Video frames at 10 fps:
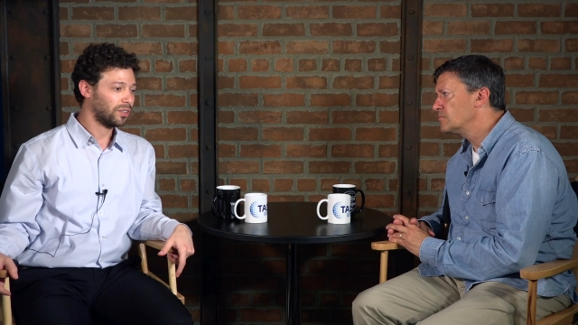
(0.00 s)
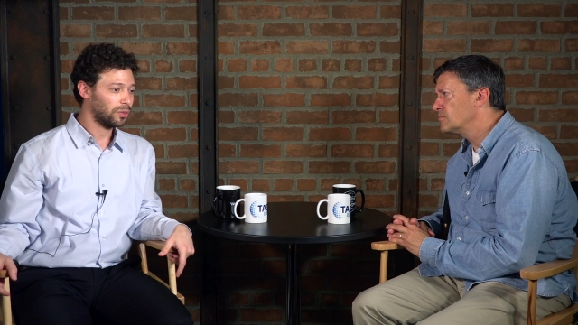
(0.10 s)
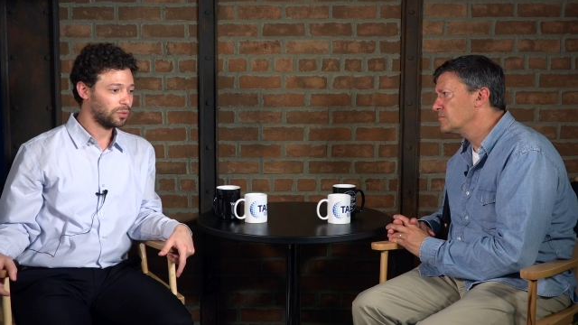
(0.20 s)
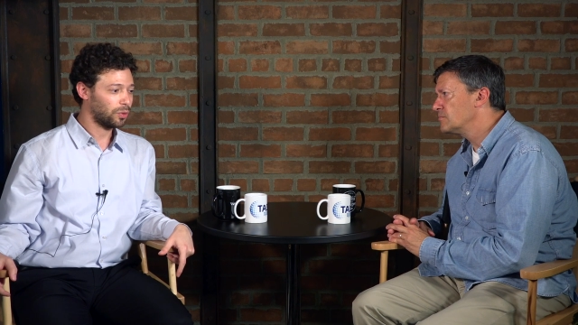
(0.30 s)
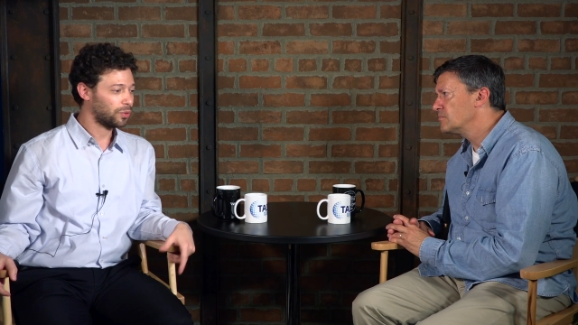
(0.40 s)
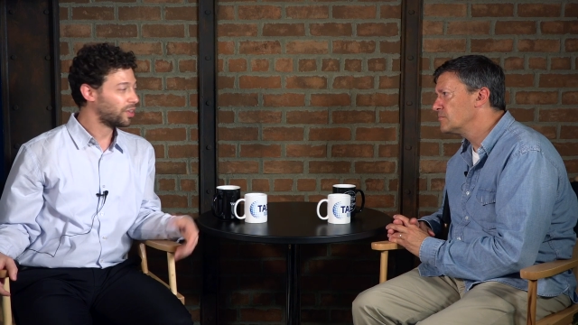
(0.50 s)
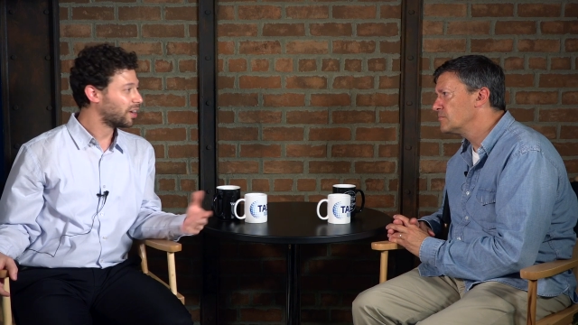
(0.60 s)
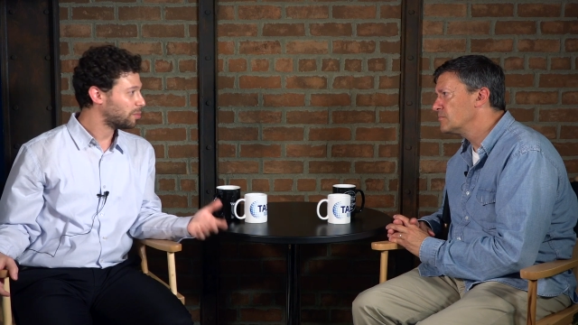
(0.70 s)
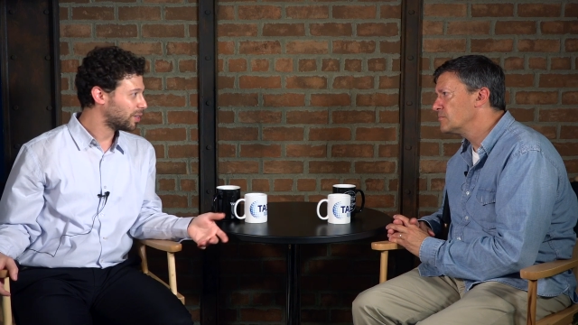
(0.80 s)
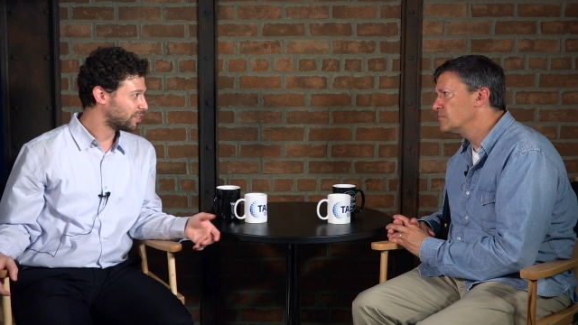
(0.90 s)
Speaker 1: you know your
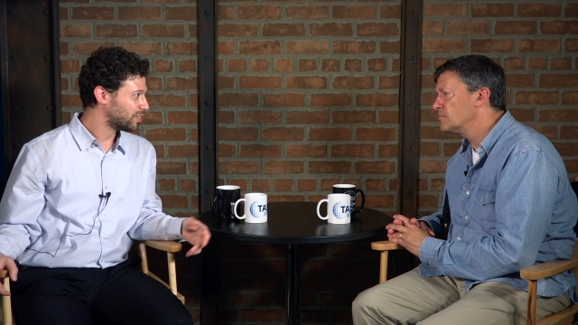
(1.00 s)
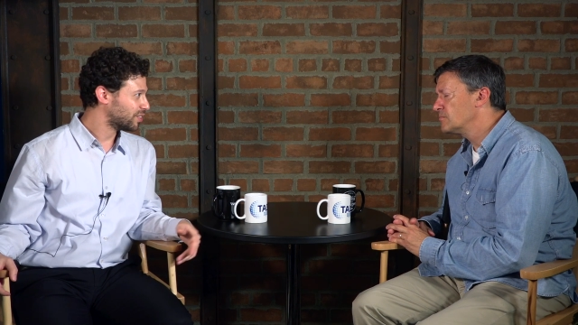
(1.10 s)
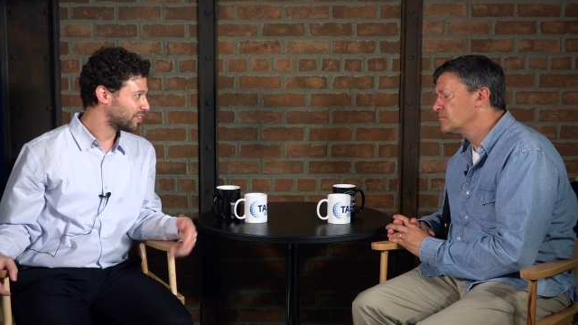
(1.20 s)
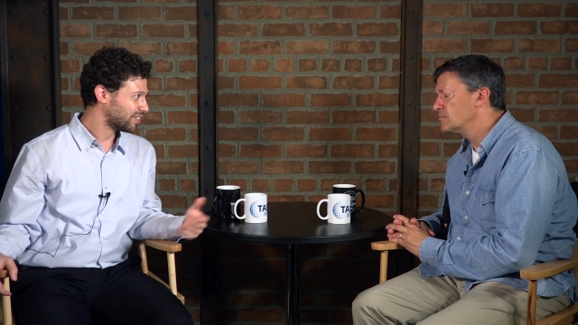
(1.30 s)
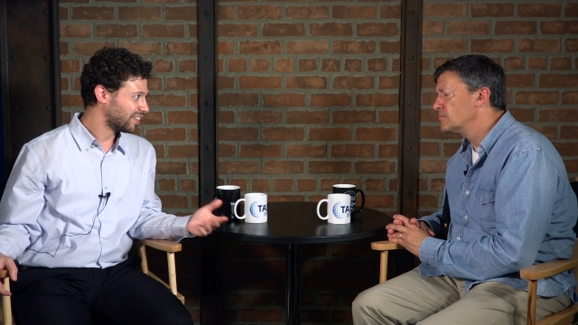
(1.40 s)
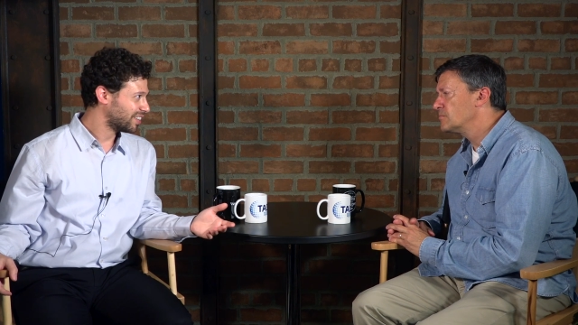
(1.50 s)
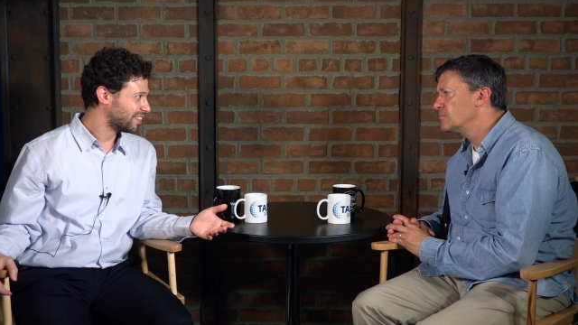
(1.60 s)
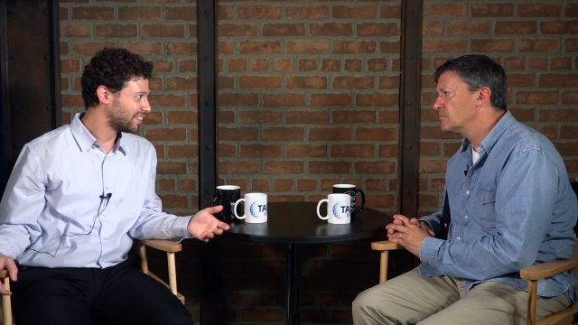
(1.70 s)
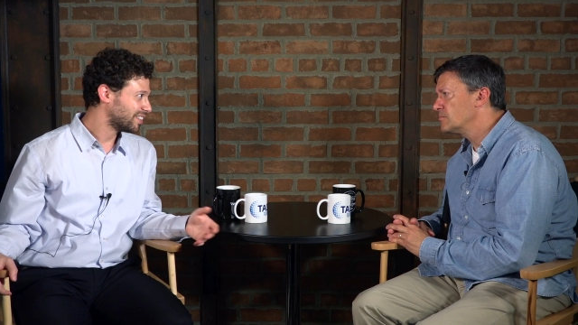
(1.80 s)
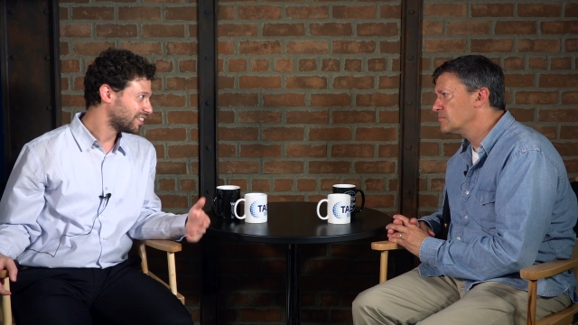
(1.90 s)
databases is
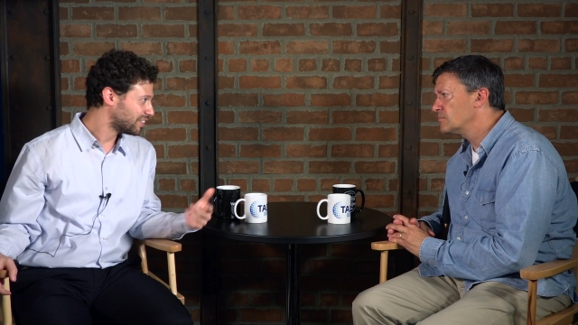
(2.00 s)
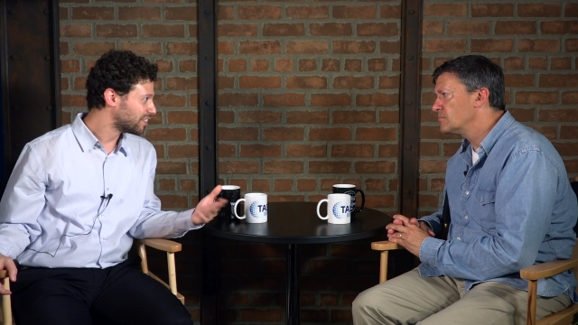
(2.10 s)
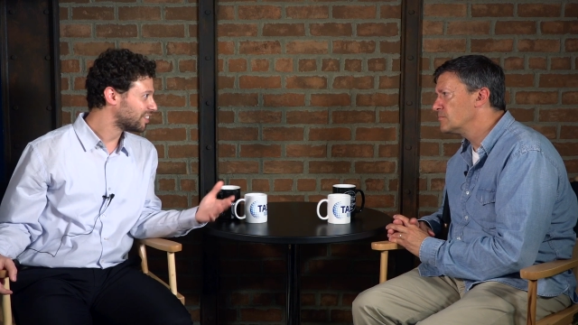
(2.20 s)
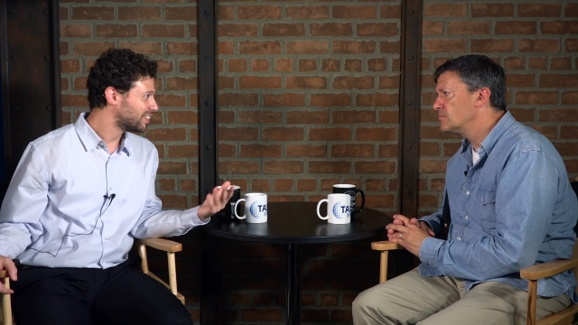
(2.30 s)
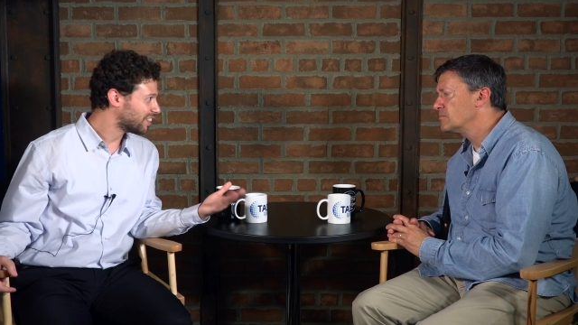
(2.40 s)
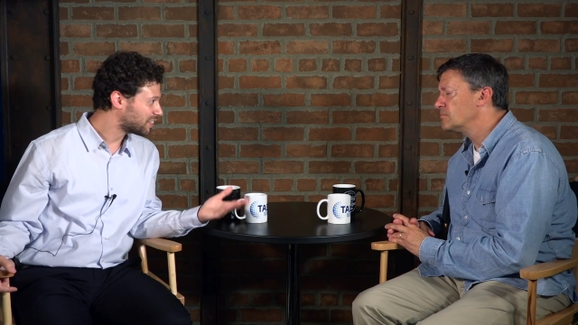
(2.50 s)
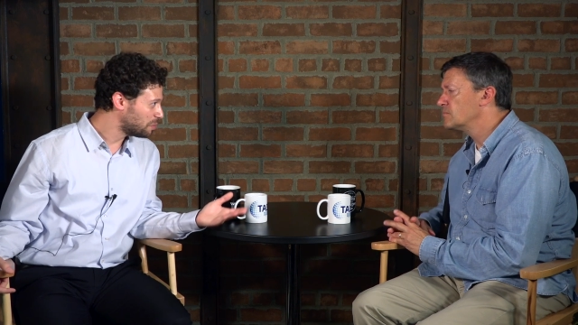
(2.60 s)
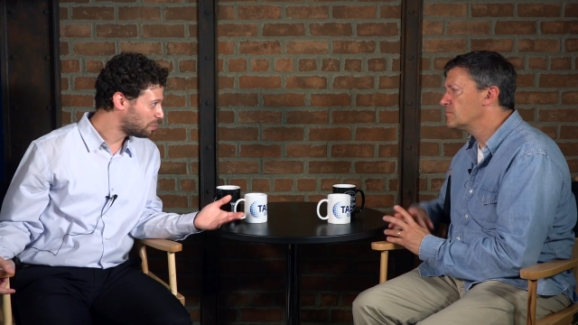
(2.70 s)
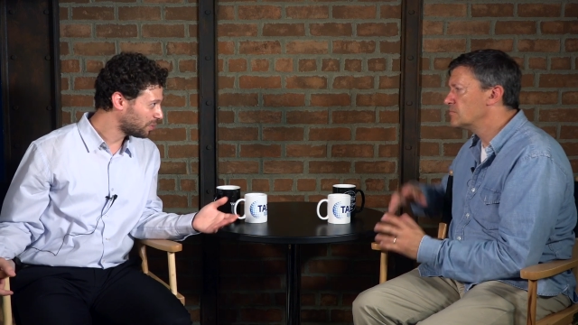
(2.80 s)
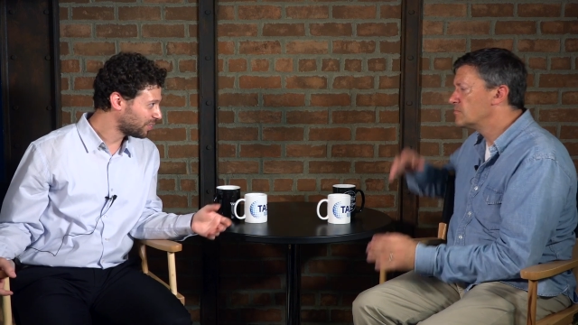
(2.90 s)
a is a, is a
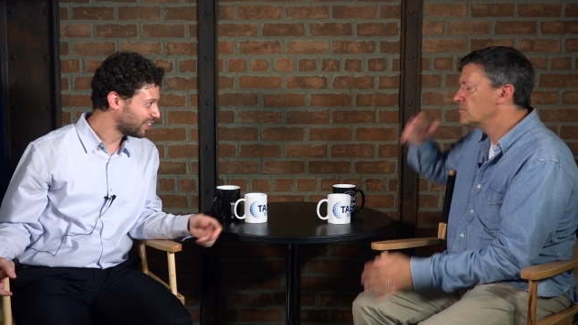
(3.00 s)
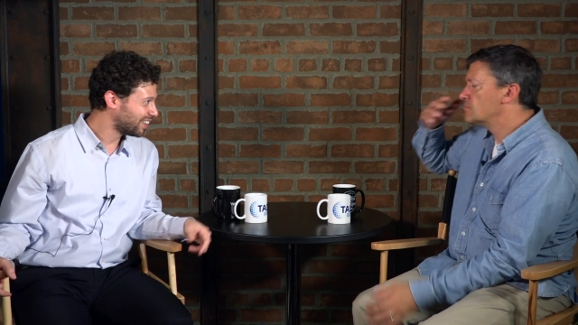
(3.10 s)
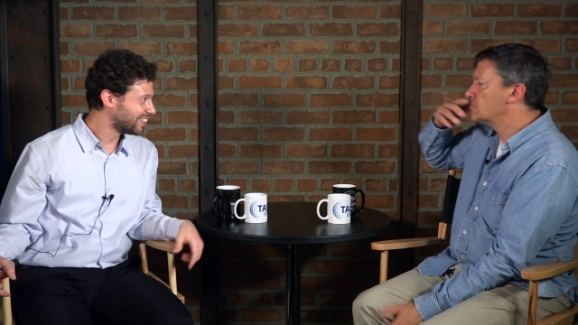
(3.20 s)
simple uh,